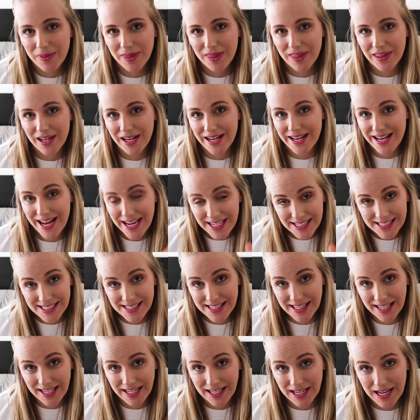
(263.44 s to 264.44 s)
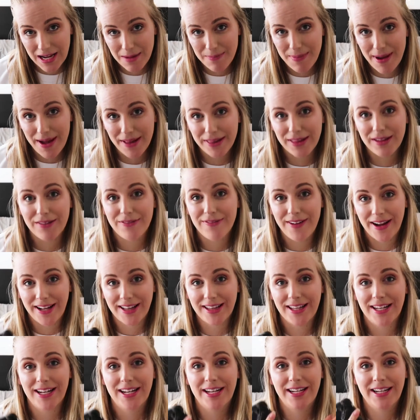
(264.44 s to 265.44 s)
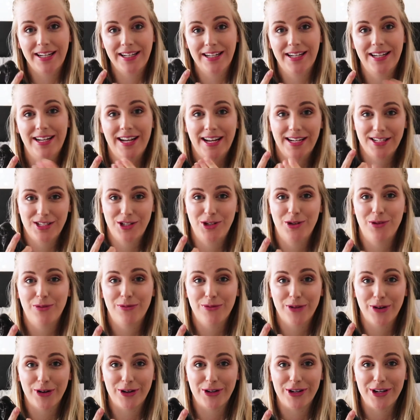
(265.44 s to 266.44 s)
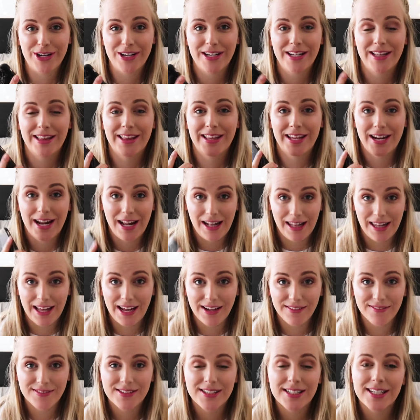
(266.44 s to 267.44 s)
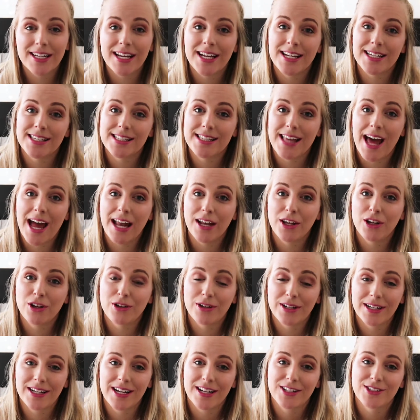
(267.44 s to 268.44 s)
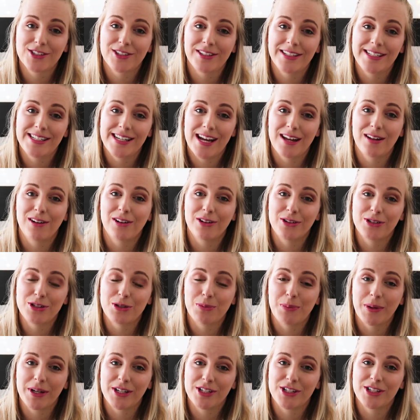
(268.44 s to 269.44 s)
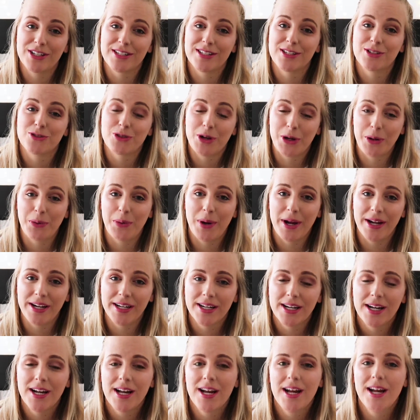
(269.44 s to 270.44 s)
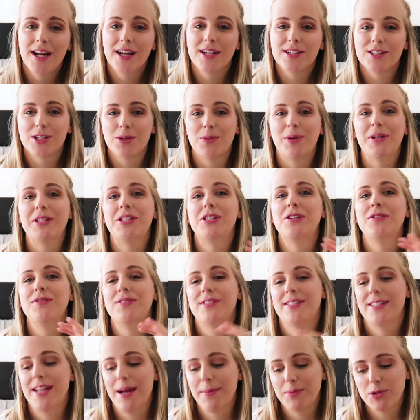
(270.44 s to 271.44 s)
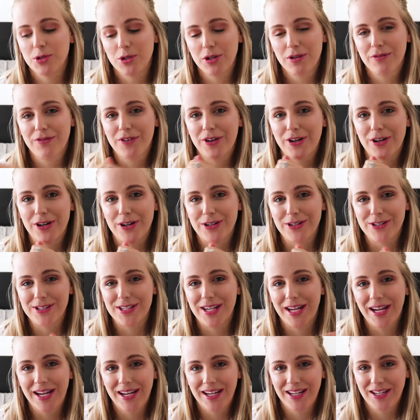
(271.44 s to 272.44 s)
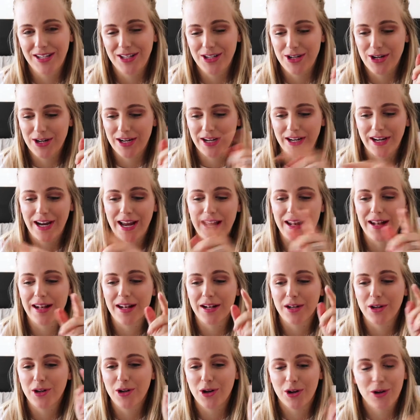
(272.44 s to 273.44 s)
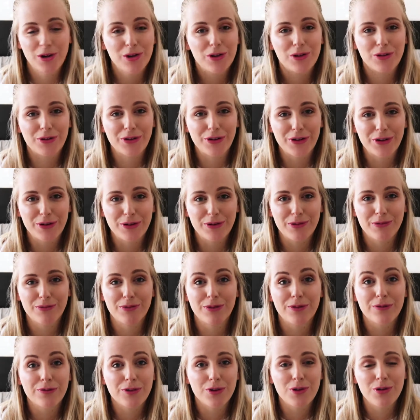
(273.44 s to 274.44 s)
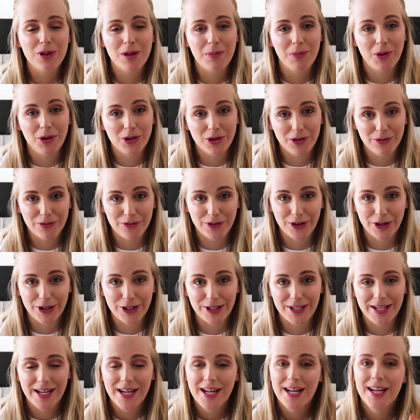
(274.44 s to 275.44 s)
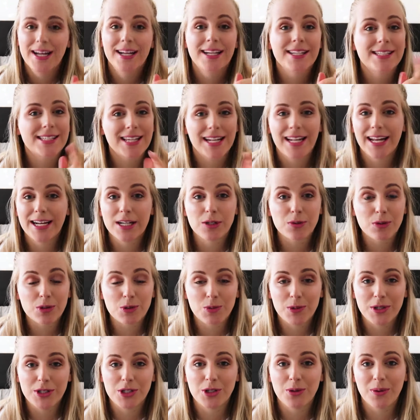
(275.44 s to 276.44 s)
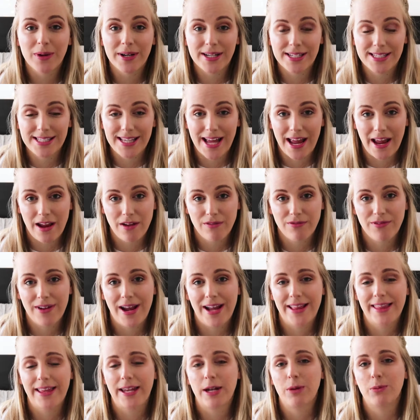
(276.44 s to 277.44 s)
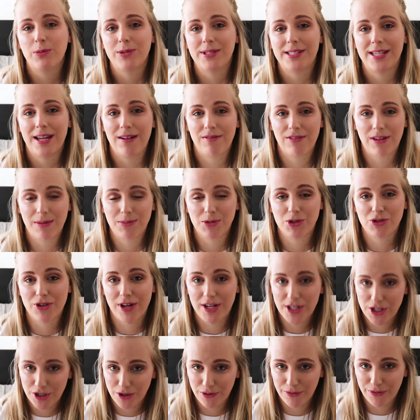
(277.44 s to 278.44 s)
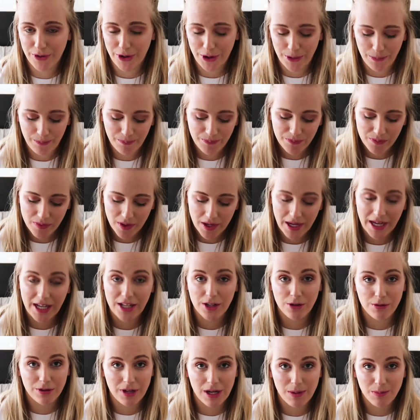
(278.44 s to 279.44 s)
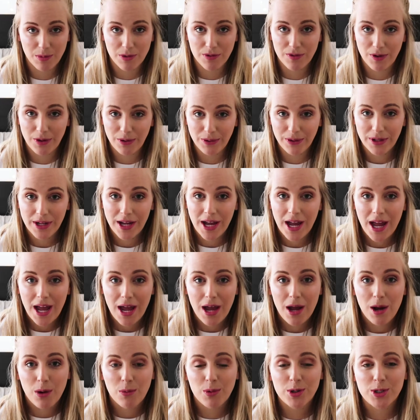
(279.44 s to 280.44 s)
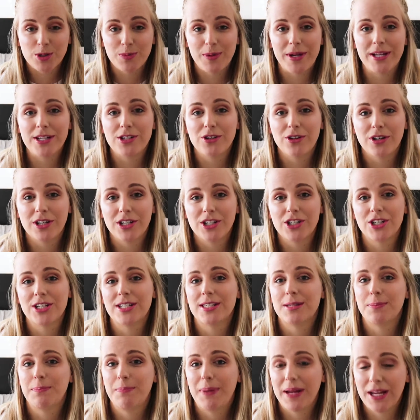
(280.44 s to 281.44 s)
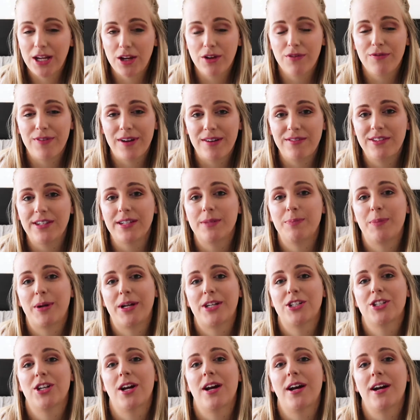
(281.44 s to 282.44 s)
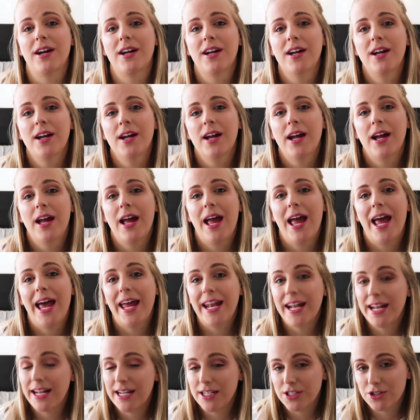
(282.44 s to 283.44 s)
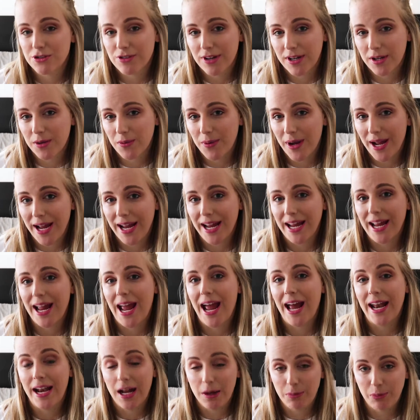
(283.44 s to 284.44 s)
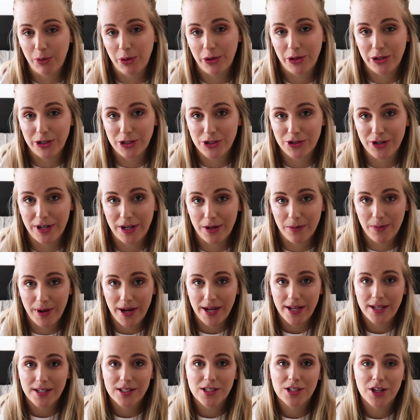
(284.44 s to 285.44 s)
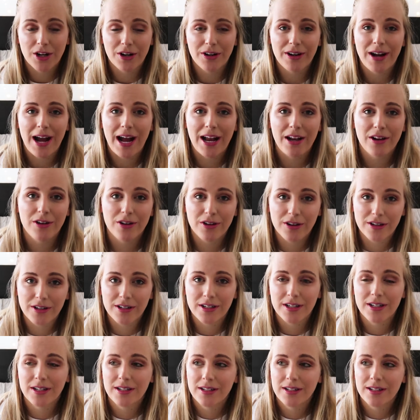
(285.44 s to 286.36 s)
The next thing about the fact that it can connect to your phone that I loved is that you can actually download your pictures straight away. So once you've snapped all your photos, you can again go through, review them on your phone, select which ones you want to save, and then it will save them straight to your phone in your camera roll, which means you can just pick your favorite picture, edit it straight away, and upload it straight away. So I know